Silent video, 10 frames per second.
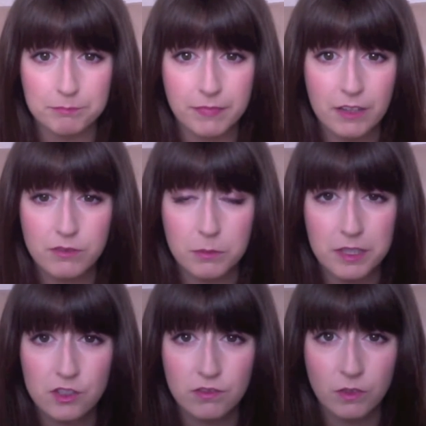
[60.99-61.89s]

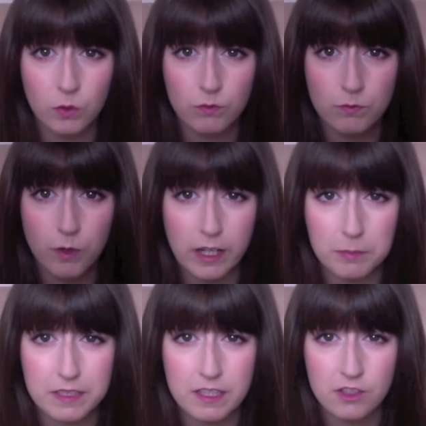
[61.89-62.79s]
information or
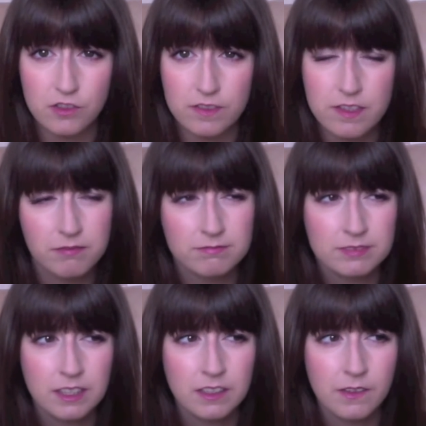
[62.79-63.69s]
recommendations,
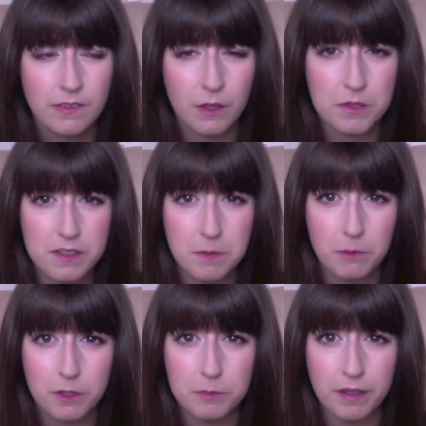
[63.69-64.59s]
that all bit
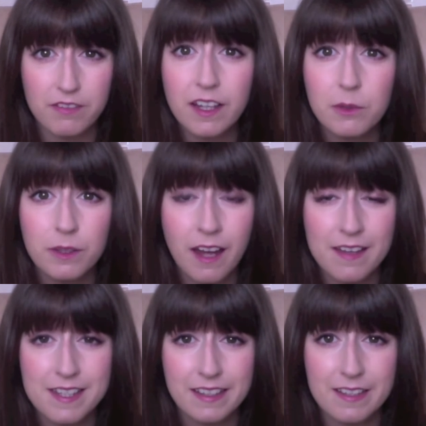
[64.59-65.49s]
weird, but if anyone
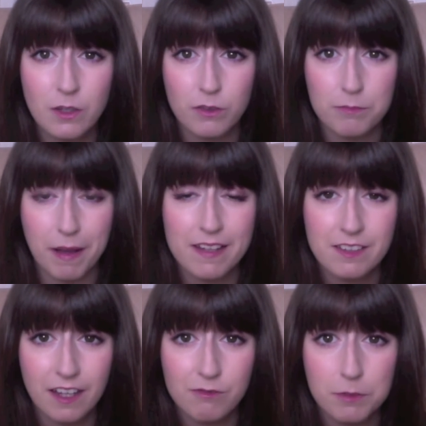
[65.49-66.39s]
has any sort of
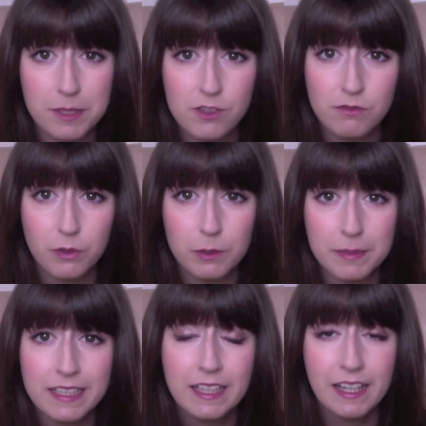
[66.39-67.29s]
battery information for
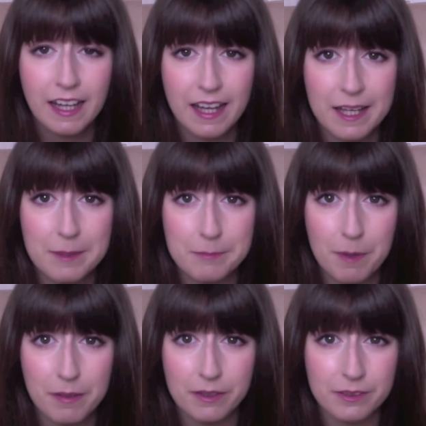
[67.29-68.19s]
me
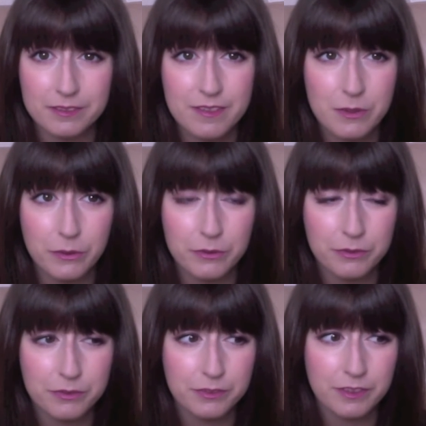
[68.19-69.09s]
about sort of
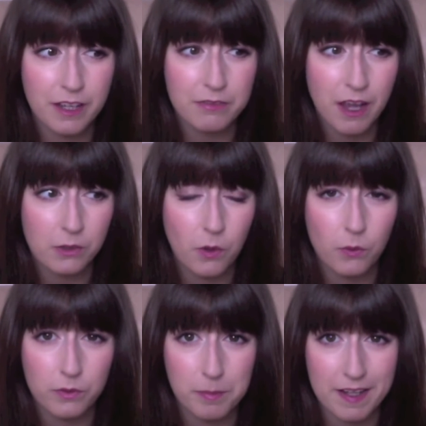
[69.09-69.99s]
how
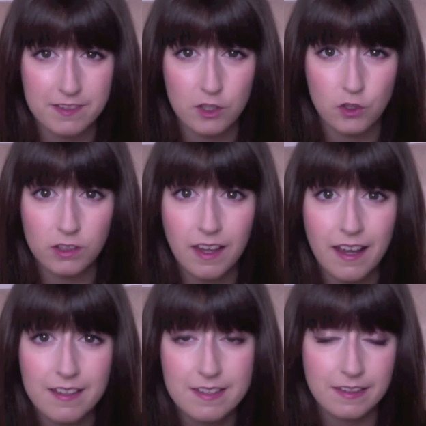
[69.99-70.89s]
long the battery should
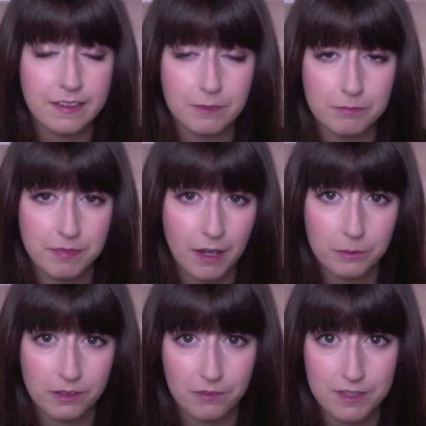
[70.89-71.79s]
last, I
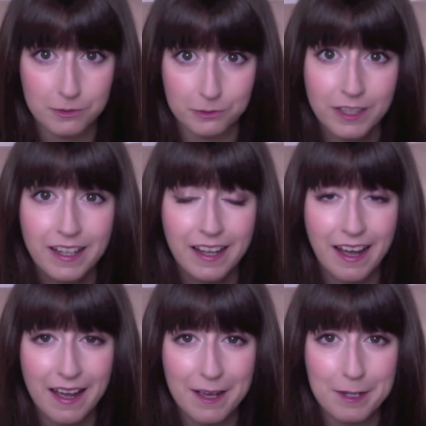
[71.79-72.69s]
would love to
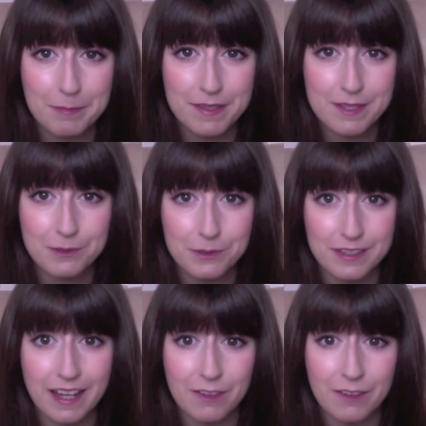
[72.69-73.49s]
know. So yeah,